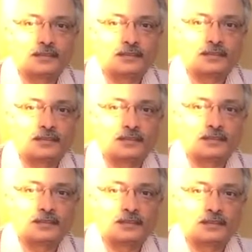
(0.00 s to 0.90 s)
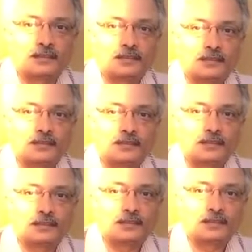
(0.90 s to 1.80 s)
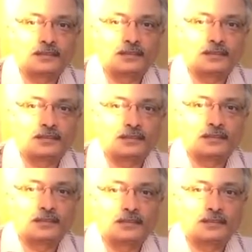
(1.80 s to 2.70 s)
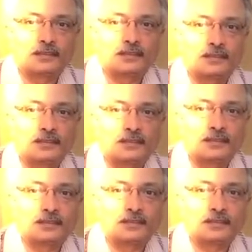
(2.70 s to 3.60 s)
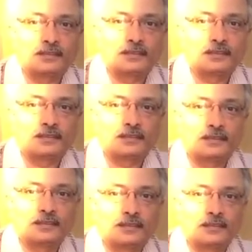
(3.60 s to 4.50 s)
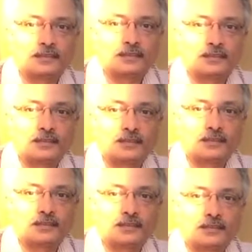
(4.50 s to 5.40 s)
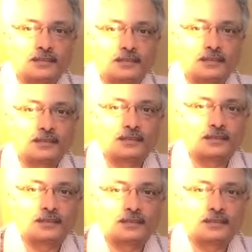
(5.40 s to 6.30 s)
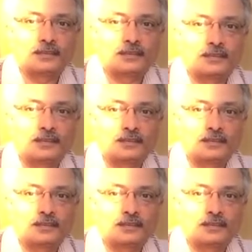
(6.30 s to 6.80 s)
This person isn't speaking.